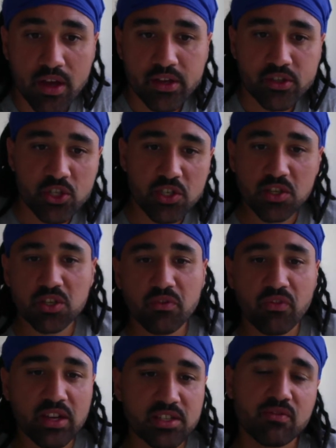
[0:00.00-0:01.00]
Jesus
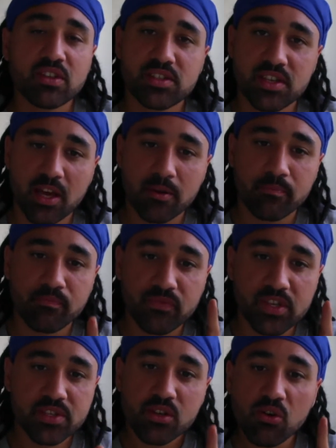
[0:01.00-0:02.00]
effectively said,
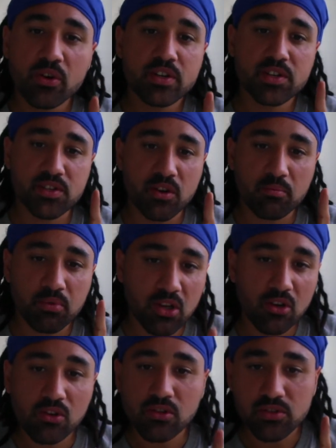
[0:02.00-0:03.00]
This coin does not
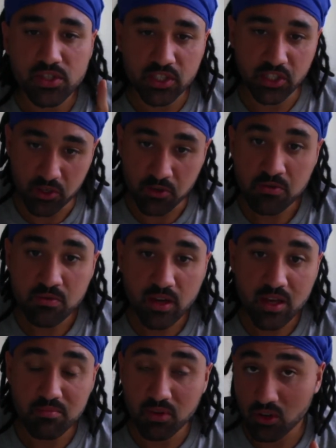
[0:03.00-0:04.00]
belong to you,
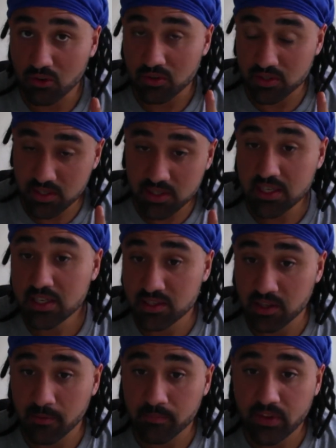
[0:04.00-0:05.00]
it belongs to
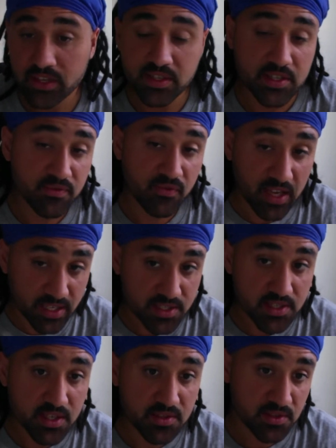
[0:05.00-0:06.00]
Caesar, as his
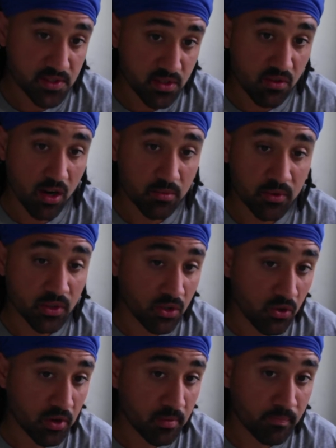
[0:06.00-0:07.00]
face is inscribed on the
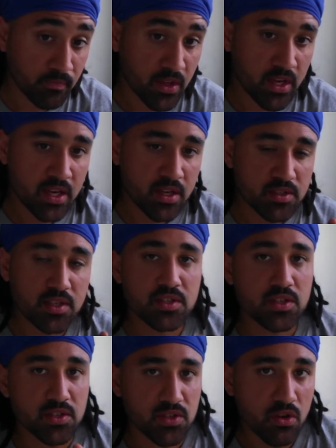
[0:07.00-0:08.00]
coin. Since
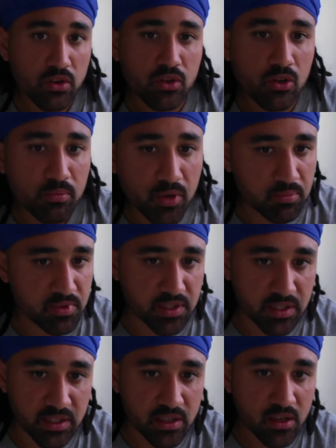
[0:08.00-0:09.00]
it's not your
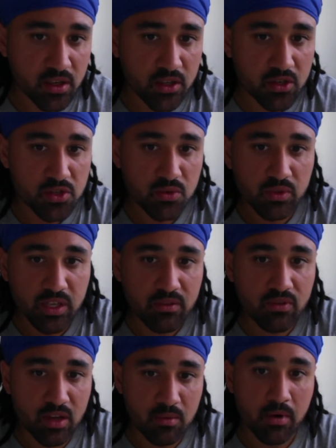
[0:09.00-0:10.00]
property, you shall give
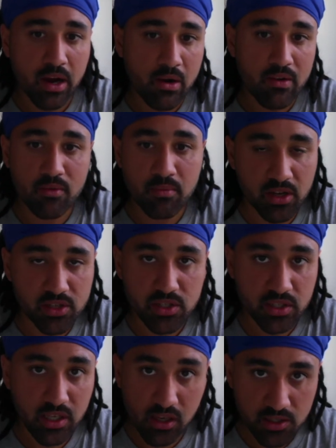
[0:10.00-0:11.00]
him however much
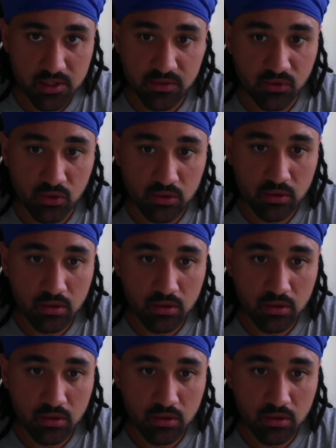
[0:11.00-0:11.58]
he asks for.